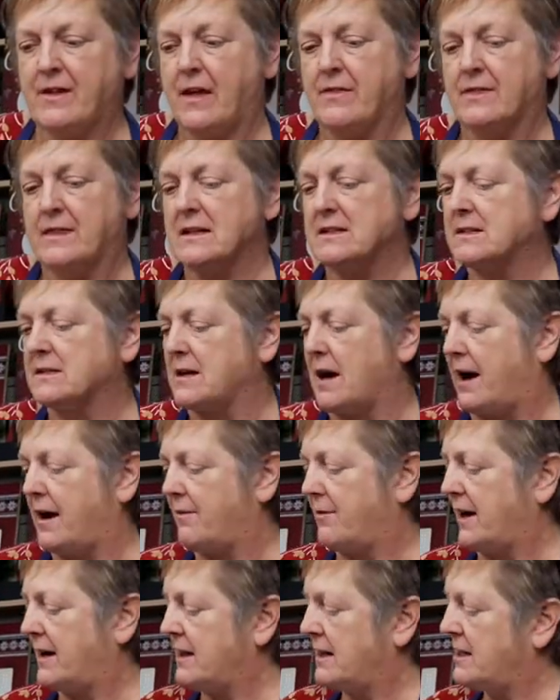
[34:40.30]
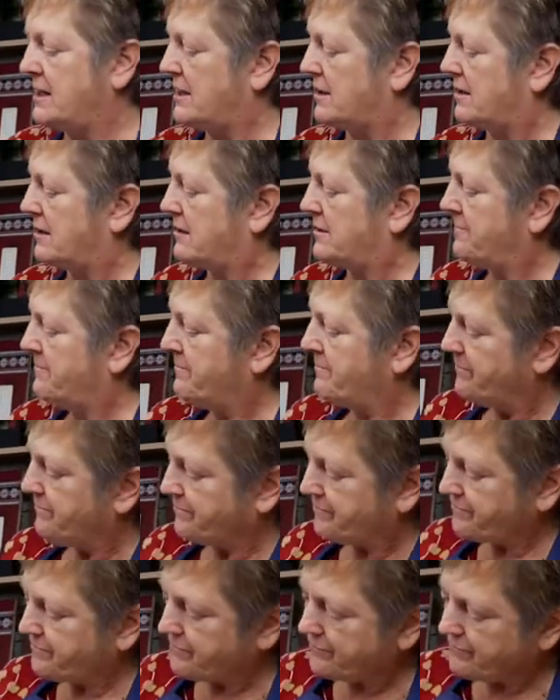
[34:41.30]
and then this guy right here
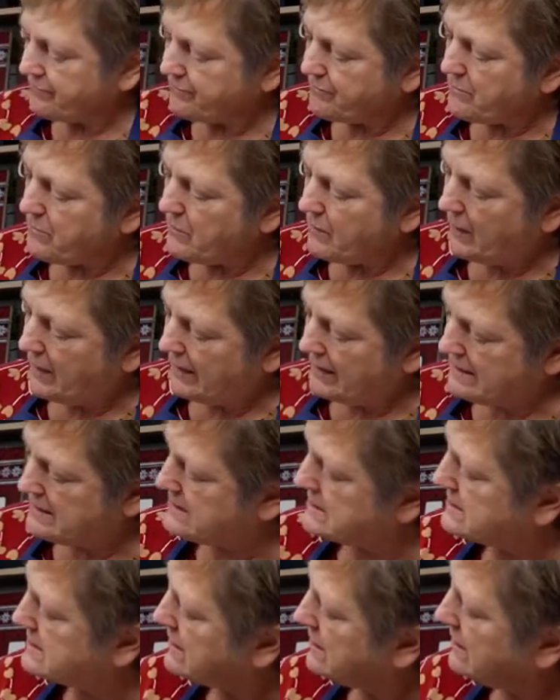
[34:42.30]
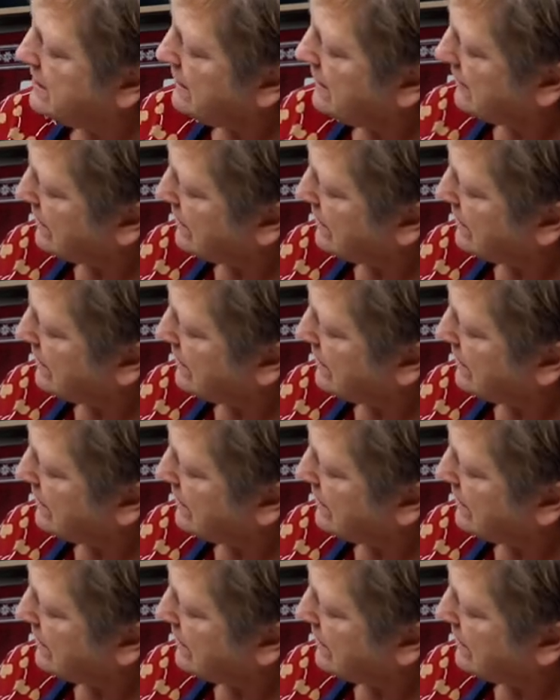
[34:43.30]
is